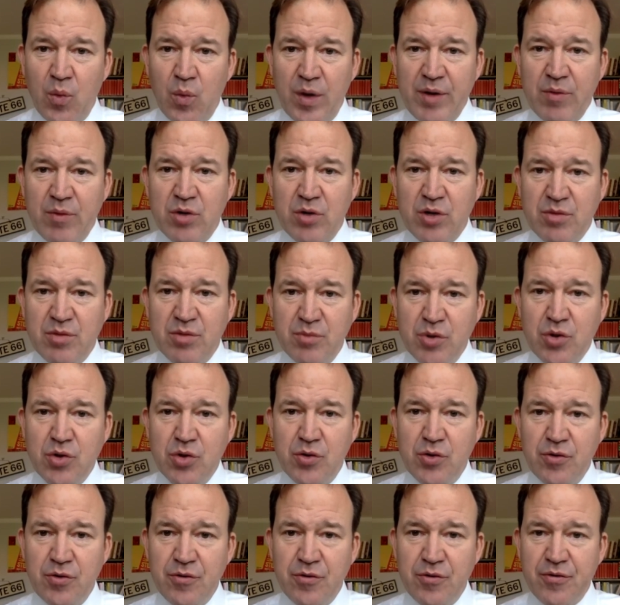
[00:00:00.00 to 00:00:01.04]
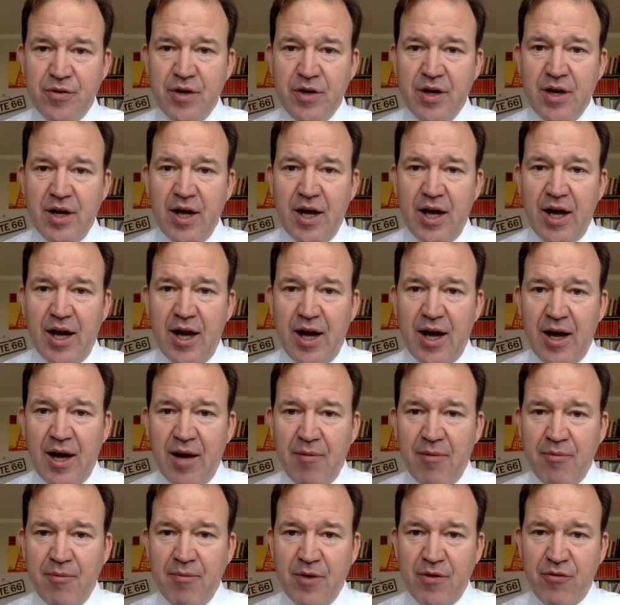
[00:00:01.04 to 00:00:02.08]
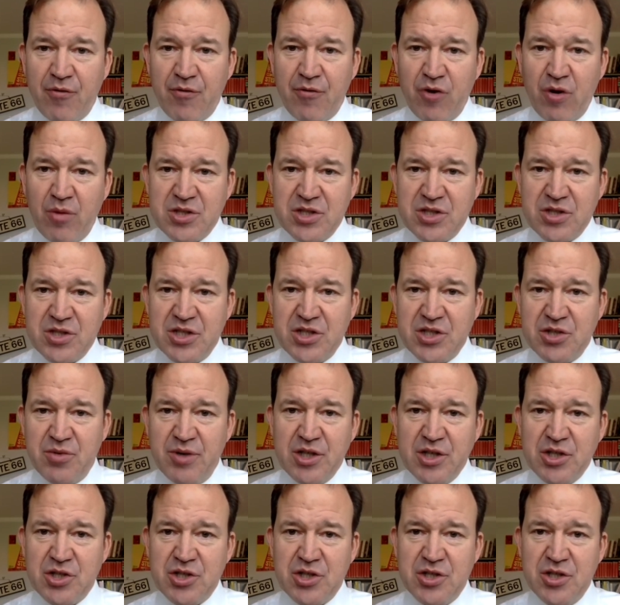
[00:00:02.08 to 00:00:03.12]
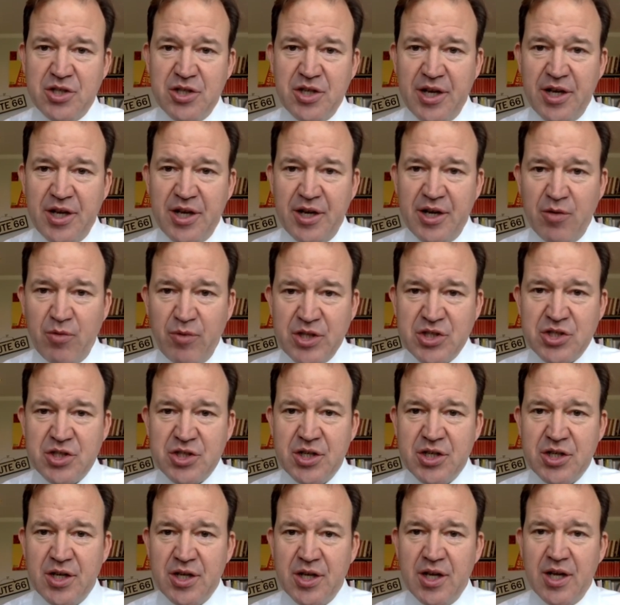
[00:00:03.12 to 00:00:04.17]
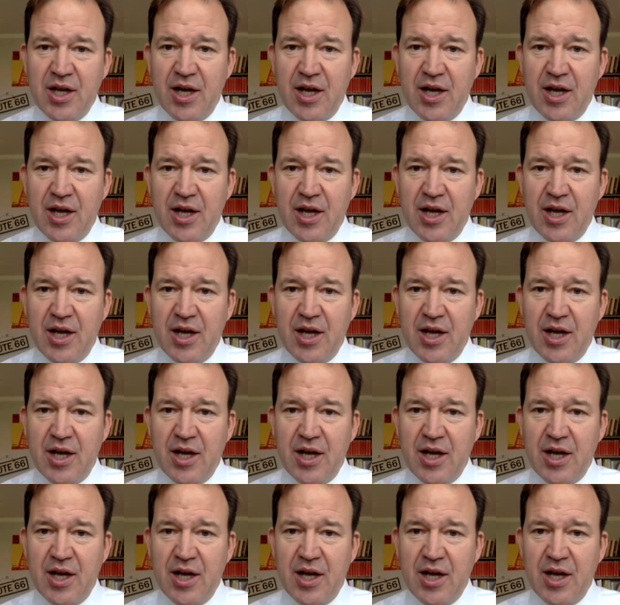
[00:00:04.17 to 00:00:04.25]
we would move from a situation in which